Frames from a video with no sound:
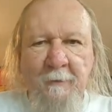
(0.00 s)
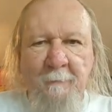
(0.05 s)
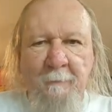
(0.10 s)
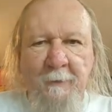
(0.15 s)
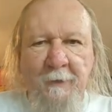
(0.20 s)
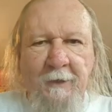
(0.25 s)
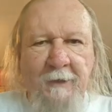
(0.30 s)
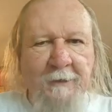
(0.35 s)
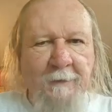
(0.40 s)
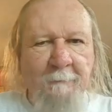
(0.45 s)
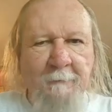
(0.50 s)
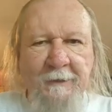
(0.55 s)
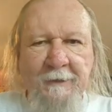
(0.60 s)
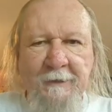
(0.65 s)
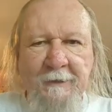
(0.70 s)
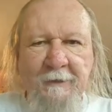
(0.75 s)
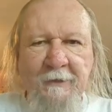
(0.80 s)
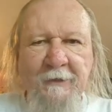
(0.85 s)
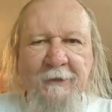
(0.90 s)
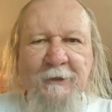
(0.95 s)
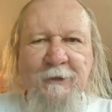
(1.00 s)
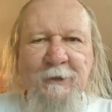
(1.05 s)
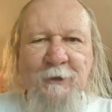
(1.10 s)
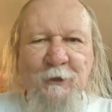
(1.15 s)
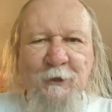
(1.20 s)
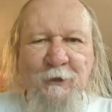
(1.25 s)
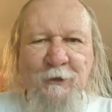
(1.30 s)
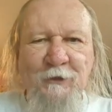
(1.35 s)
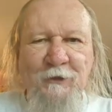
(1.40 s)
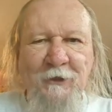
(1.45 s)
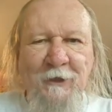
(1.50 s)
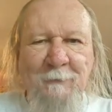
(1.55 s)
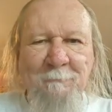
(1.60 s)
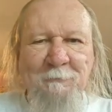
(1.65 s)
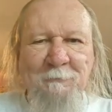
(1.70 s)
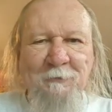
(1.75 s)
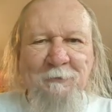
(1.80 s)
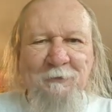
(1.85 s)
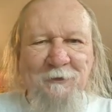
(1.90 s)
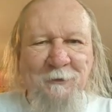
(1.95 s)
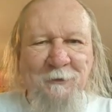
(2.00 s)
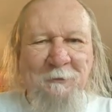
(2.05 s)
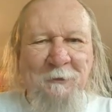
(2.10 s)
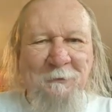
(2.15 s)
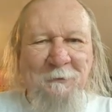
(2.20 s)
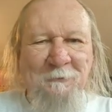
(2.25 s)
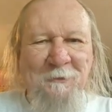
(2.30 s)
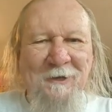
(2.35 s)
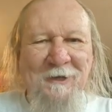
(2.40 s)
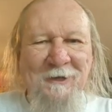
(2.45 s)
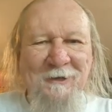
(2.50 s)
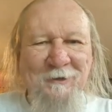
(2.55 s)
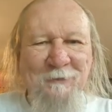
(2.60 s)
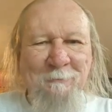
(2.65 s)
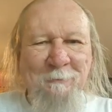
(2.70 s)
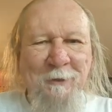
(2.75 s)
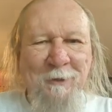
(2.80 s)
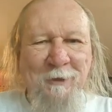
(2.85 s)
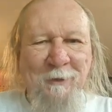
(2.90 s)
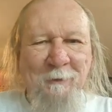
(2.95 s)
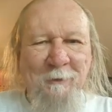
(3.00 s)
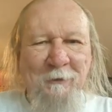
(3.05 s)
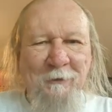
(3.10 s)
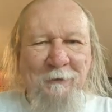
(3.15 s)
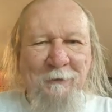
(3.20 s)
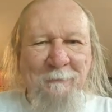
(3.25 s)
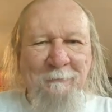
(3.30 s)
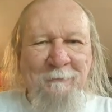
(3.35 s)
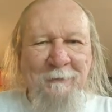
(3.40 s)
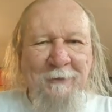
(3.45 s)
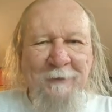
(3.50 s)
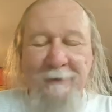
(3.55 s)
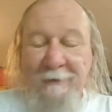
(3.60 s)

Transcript: But I immediately looked up to see what wines pair with them.